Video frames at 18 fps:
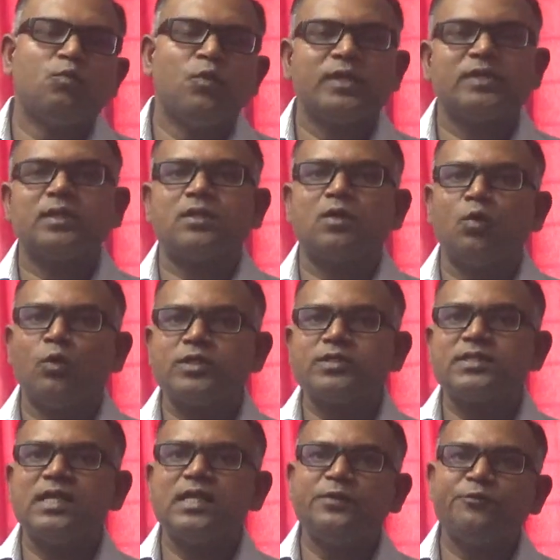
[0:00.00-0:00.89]
whether
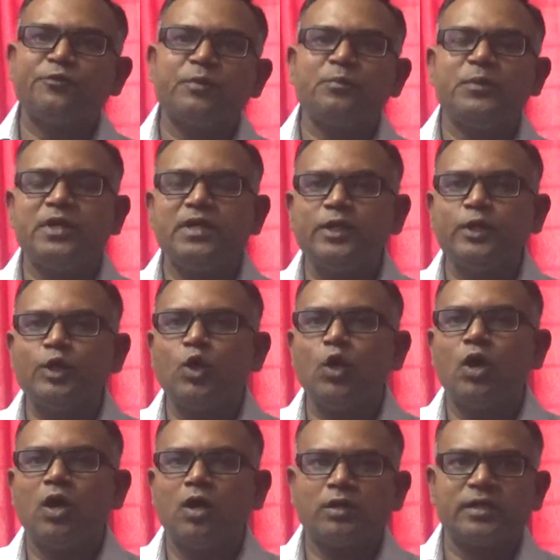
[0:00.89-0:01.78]
originally from India
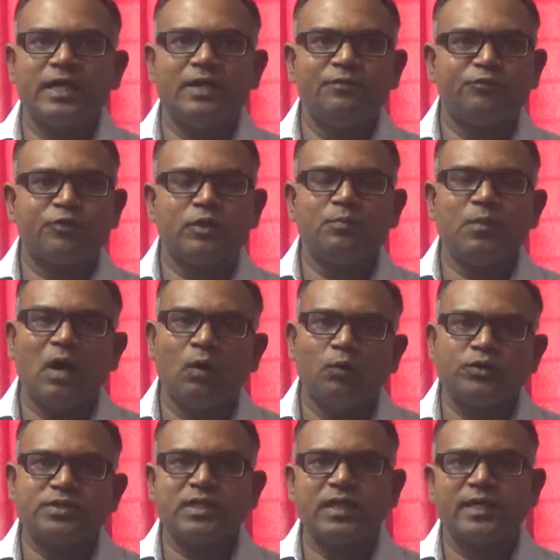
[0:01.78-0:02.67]
or came from
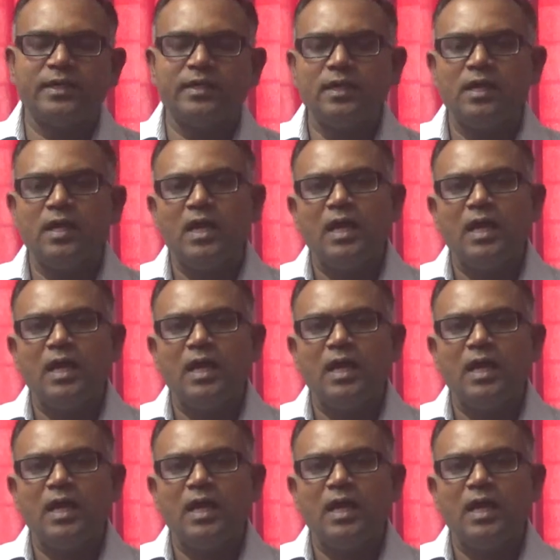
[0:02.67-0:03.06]
outside,